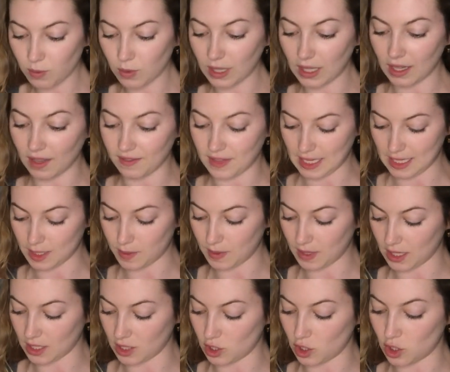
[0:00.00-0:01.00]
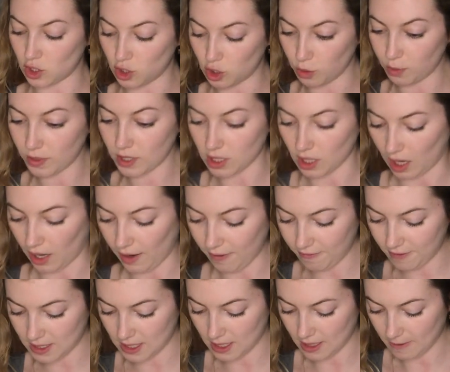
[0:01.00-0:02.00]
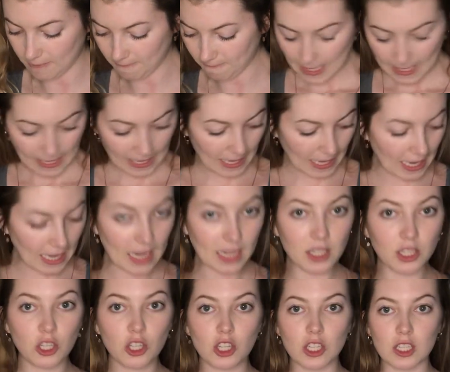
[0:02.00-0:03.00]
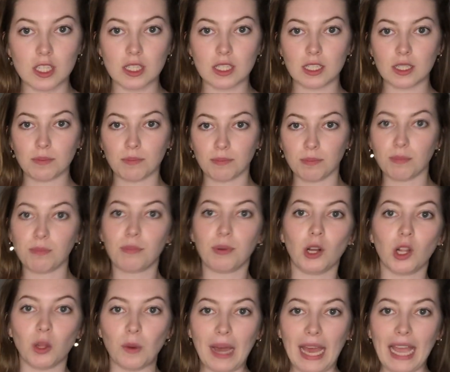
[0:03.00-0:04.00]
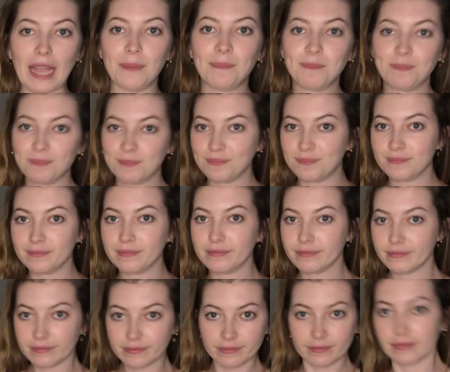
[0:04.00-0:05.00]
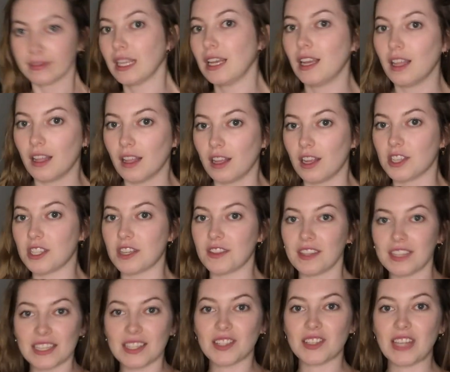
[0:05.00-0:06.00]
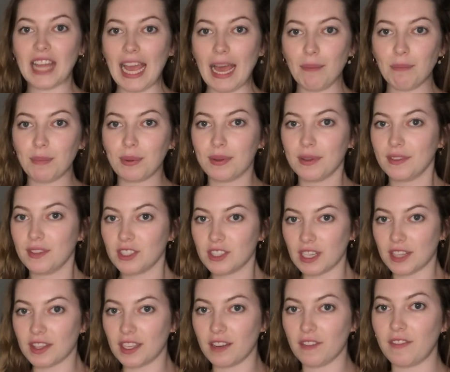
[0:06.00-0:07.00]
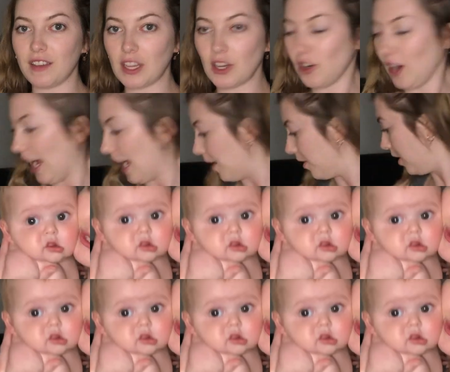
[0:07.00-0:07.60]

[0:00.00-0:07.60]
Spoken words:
really love these because they're super soft, and you just pull away. There's nothing to snap, there's nothing to figure out.